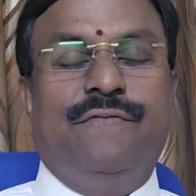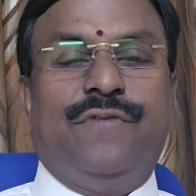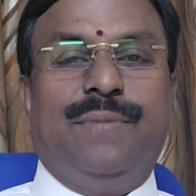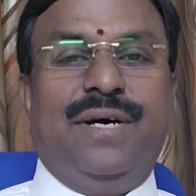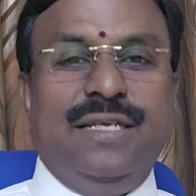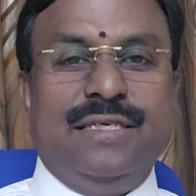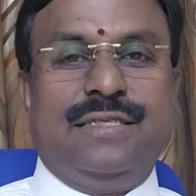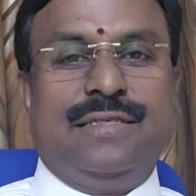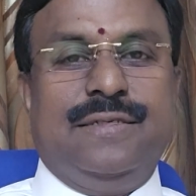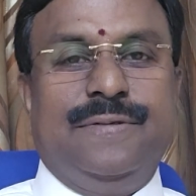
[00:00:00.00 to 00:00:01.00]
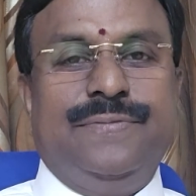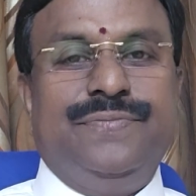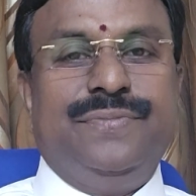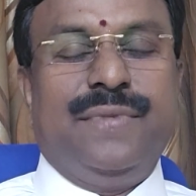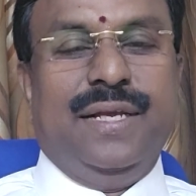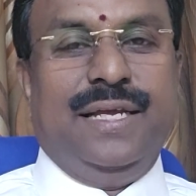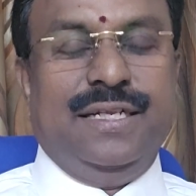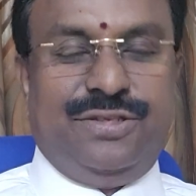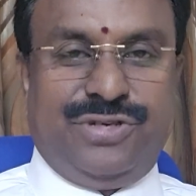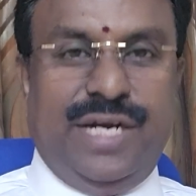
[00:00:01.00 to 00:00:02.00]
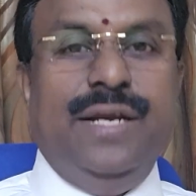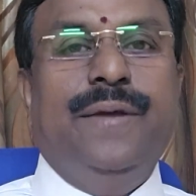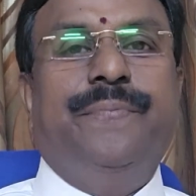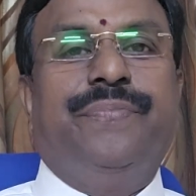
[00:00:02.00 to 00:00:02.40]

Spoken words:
from others. Instead,